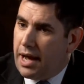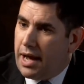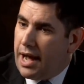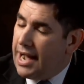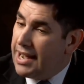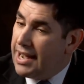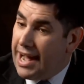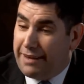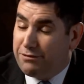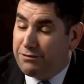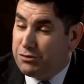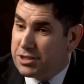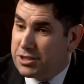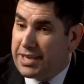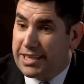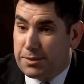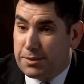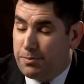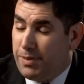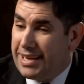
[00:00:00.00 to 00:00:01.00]
I've just
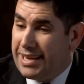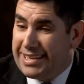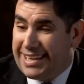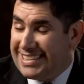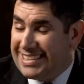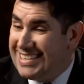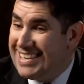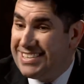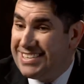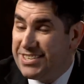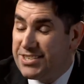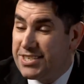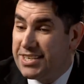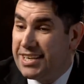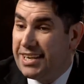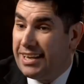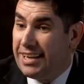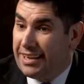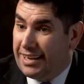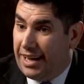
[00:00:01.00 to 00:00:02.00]
explained I didn't
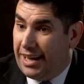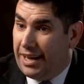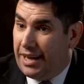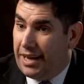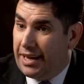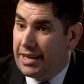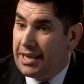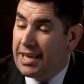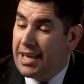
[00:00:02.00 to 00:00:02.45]
lie.